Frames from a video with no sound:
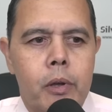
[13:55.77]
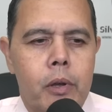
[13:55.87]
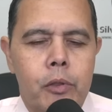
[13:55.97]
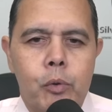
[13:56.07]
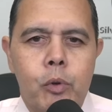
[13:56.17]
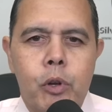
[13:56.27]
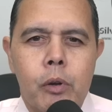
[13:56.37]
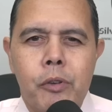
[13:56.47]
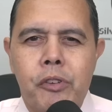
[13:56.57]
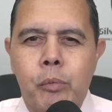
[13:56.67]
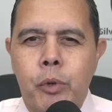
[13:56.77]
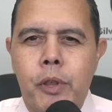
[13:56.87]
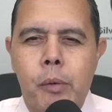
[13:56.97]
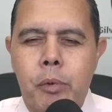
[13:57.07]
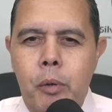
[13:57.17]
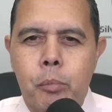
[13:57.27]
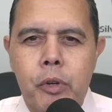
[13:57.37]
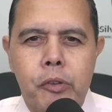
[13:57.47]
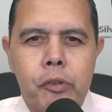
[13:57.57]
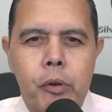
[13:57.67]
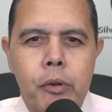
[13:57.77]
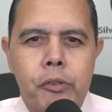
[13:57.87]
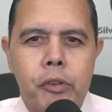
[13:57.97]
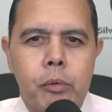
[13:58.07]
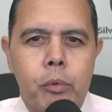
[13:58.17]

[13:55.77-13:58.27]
a, a new currency? Would that be a BRICS currency?